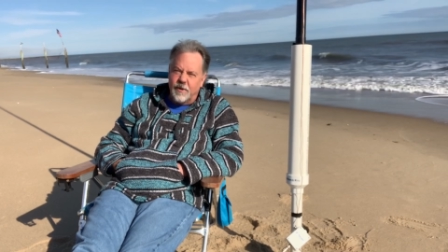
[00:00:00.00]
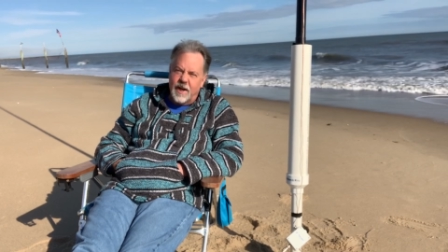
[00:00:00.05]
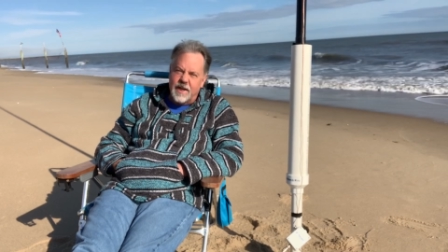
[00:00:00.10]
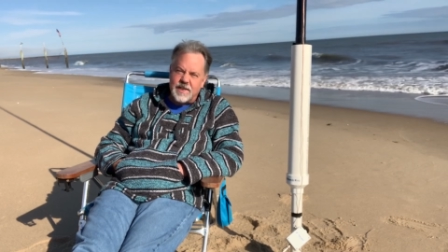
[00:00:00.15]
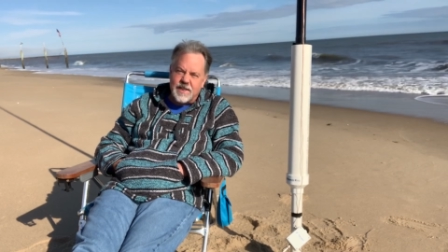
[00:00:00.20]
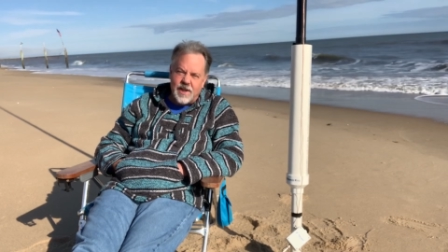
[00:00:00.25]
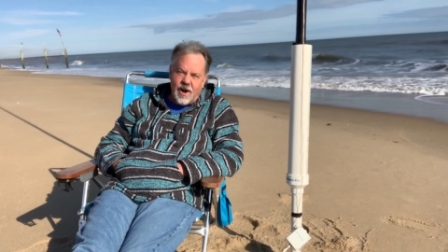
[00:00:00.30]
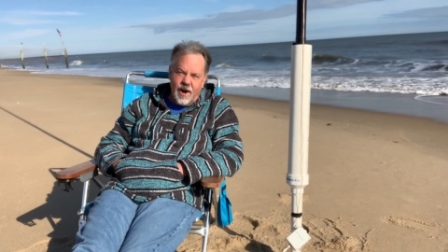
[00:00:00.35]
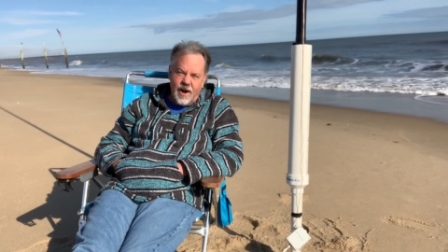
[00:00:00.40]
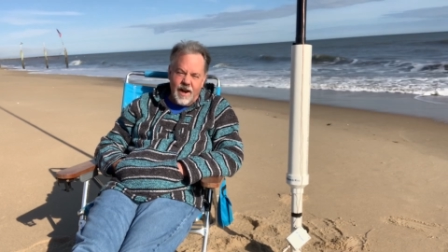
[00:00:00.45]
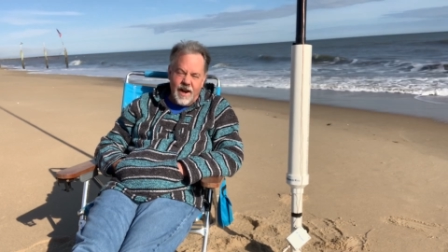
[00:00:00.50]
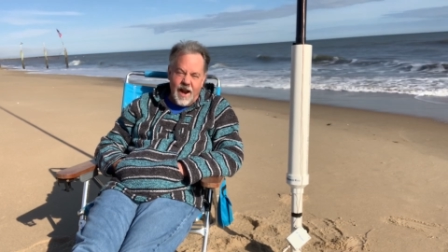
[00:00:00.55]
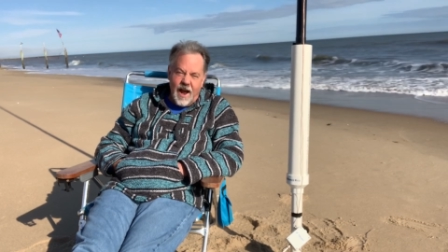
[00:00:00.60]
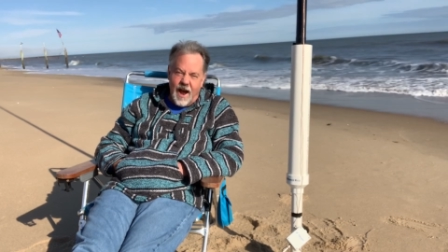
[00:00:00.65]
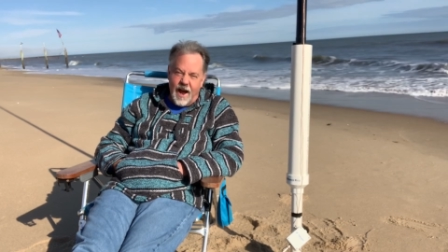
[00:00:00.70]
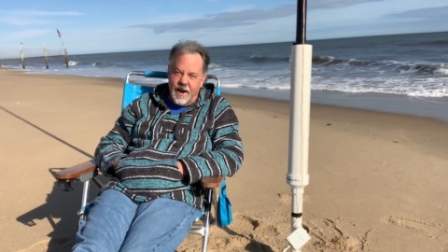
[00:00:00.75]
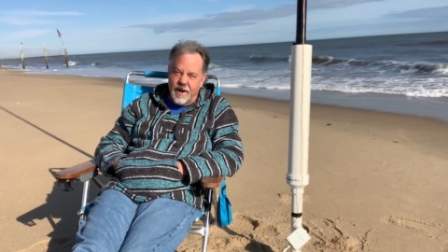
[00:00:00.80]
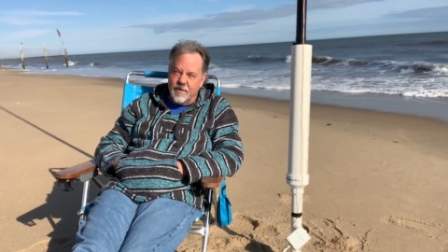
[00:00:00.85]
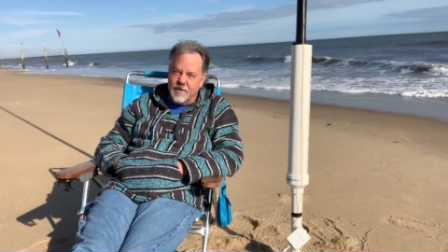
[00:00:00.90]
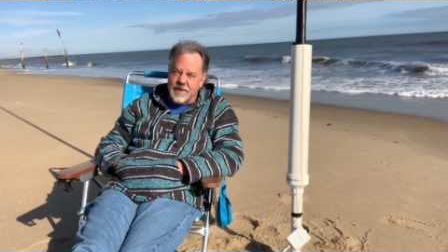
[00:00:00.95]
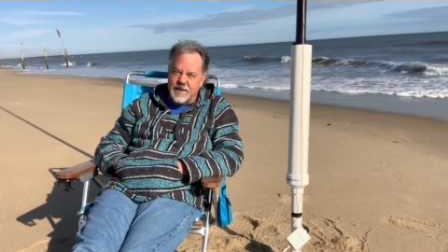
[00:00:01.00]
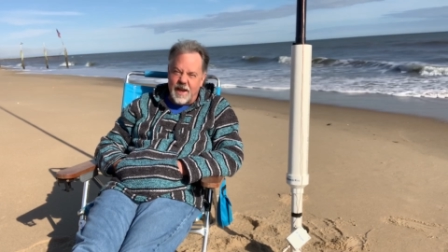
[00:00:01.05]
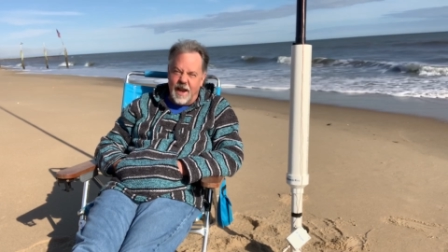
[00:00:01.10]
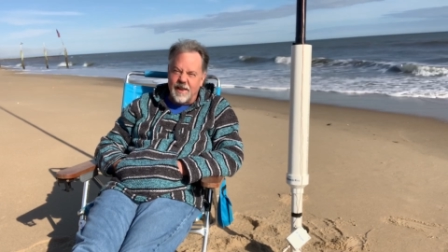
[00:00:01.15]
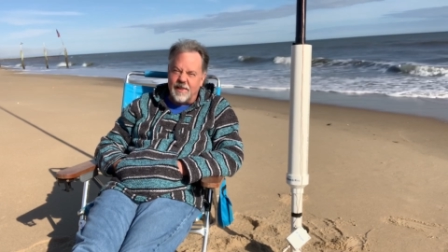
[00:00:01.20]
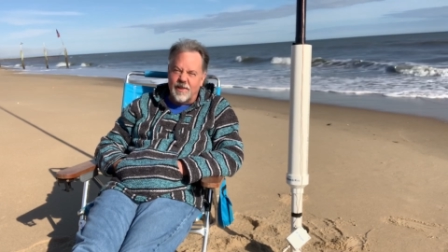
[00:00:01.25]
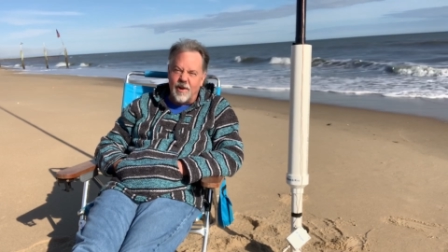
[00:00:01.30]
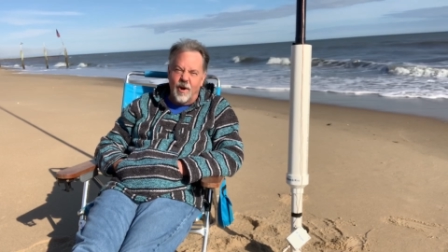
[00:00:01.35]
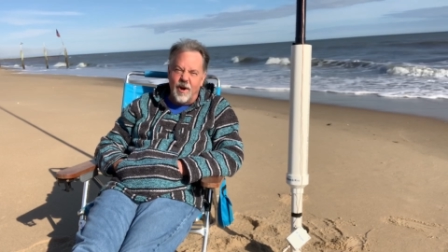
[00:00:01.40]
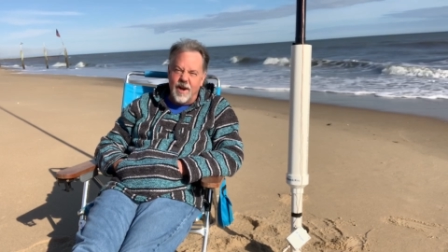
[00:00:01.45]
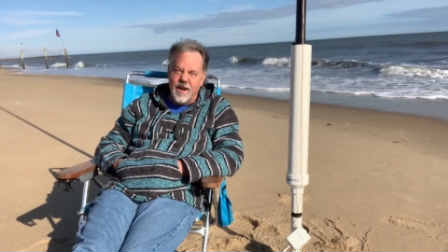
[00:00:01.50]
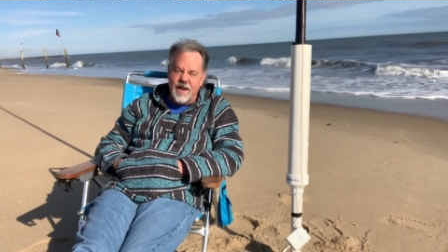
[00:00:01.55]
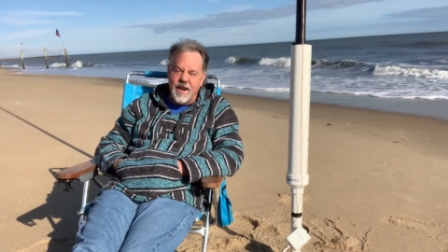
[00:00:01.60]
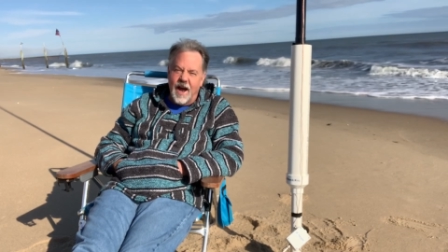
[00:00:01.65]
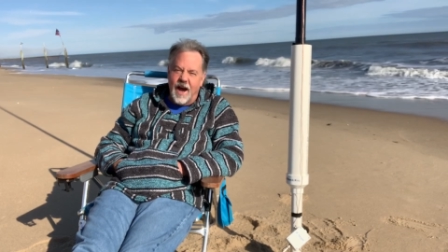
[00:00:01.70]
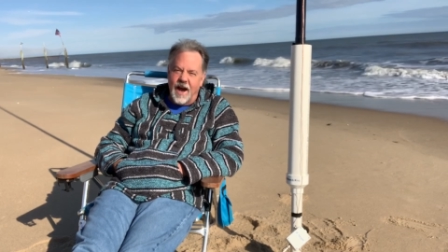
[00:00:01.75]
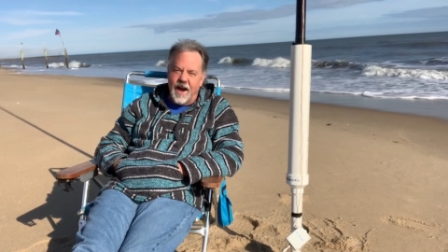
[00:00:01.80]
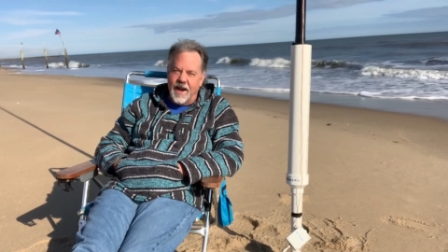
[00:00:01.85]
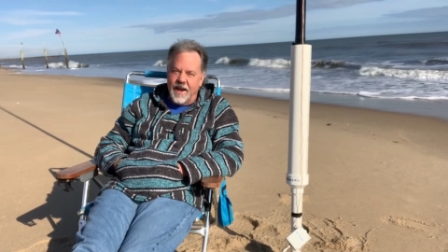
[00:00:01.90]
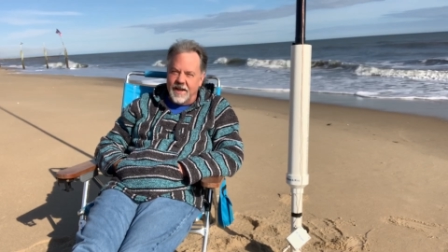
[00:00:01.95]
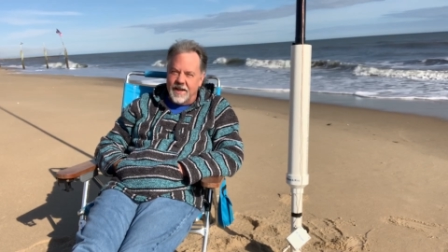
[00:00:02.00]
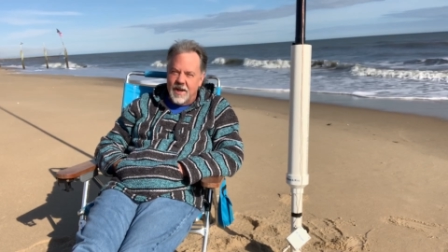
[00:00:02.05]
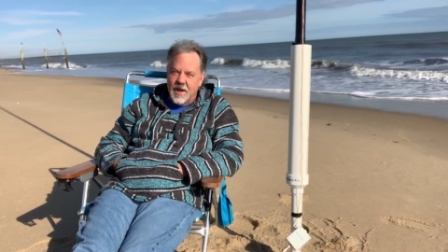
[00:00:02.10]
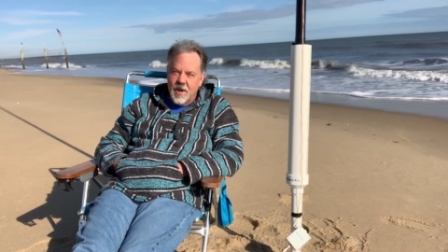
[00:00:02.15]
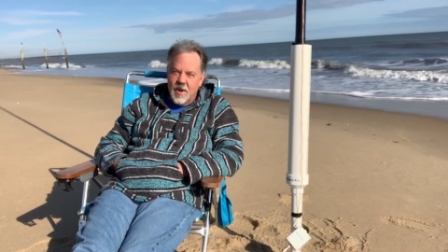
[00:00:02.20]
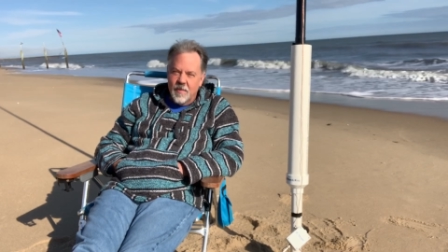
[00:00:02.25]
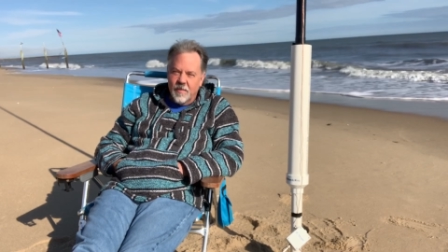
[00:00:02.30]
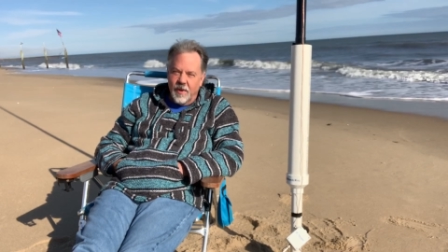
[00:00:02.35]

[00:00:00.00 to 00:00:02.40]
When I started out, it was like 39.